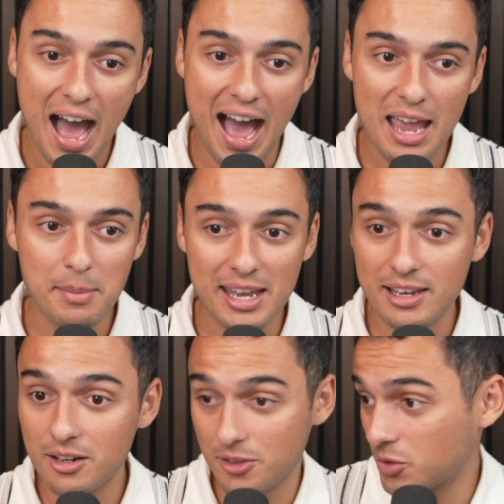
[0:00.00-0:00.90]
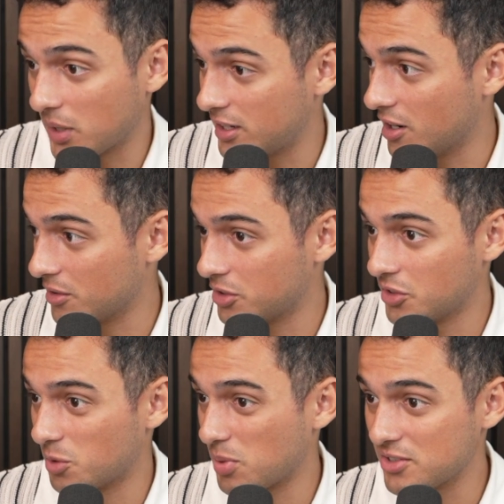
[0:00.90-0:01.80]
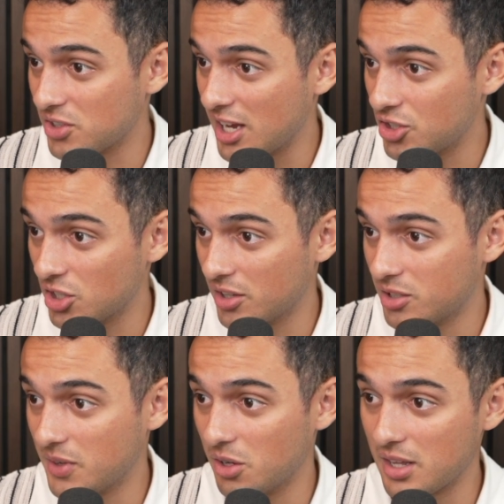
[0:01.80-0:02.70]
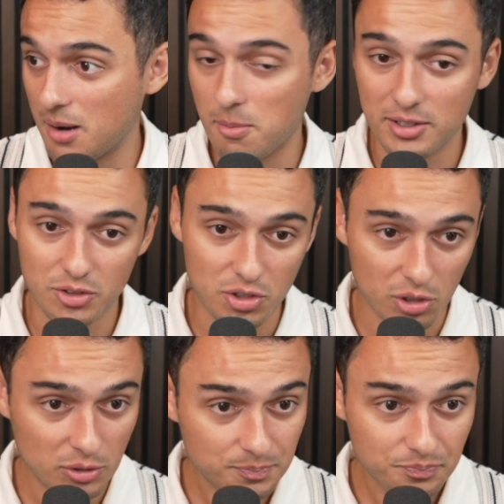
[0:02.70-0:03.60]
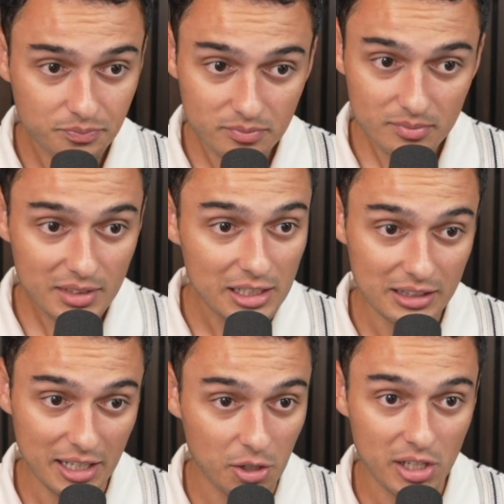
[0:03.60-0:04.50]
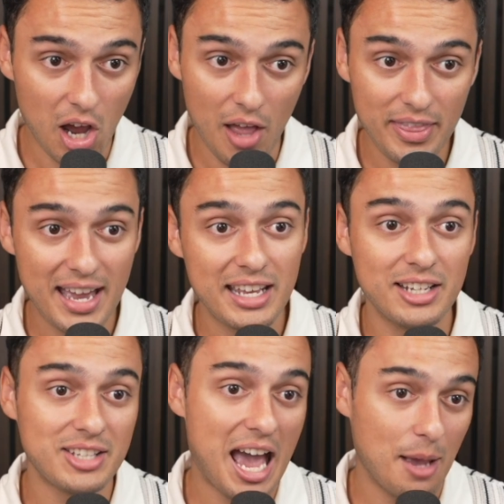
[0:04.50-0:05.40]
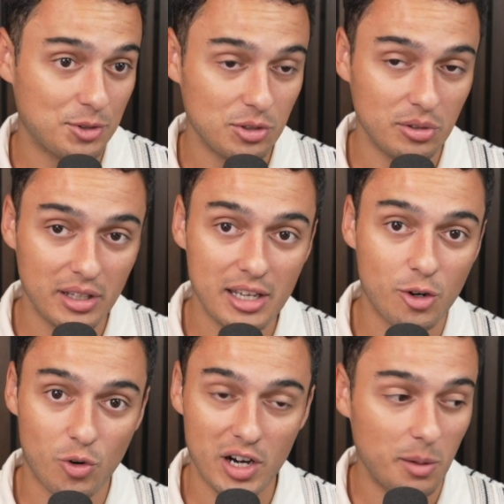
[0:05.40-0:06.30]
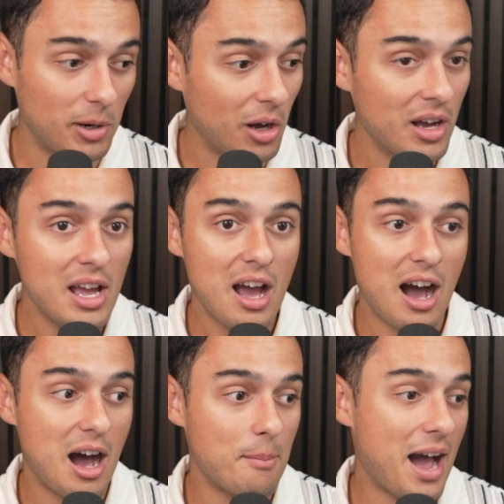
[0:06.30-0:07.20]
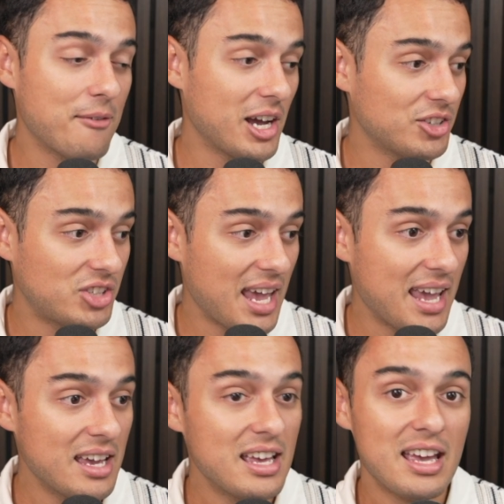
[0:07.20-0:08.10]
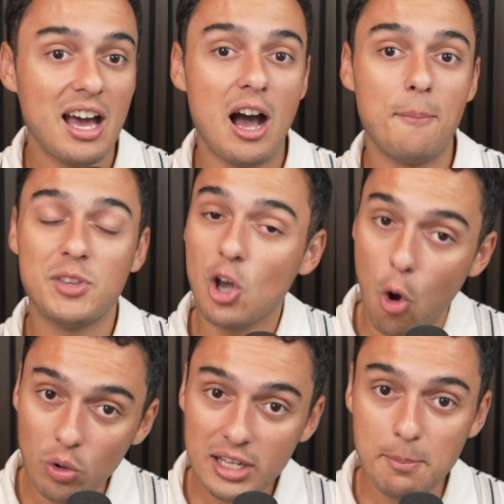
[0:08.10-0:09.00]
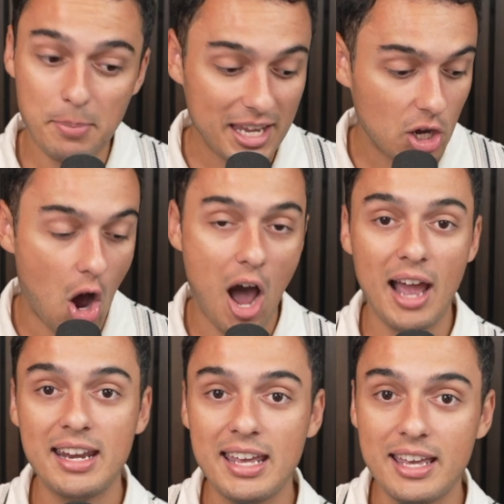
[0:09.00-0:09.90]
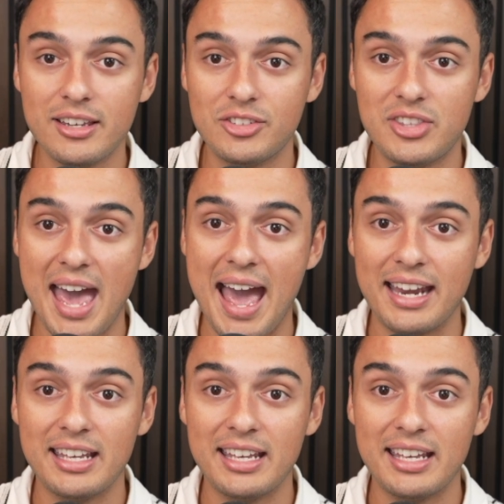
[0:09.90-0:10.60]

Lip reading: I made this right here, this little presentation on this video that I'm about to do, literally on that. It is absolutely incredible. I've got to say, the only big con is that